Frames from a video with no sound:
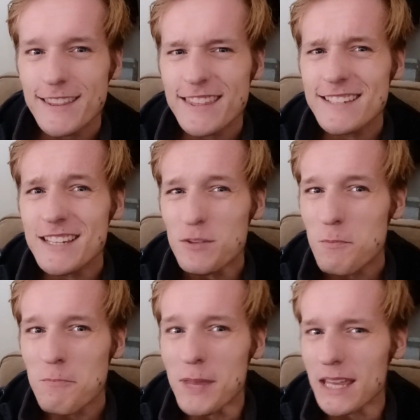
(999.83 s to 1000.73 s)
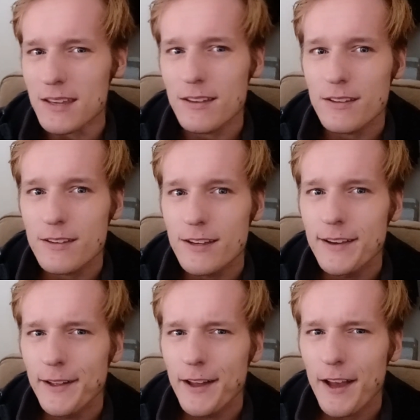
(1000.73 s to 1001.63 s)
This is me.
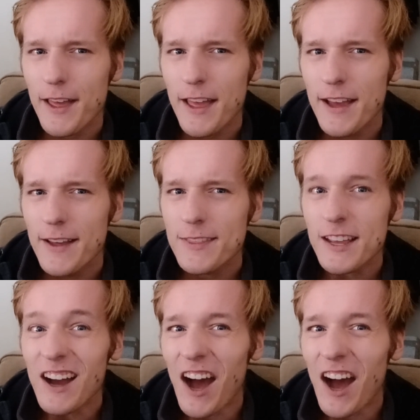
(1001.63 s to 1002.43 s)
The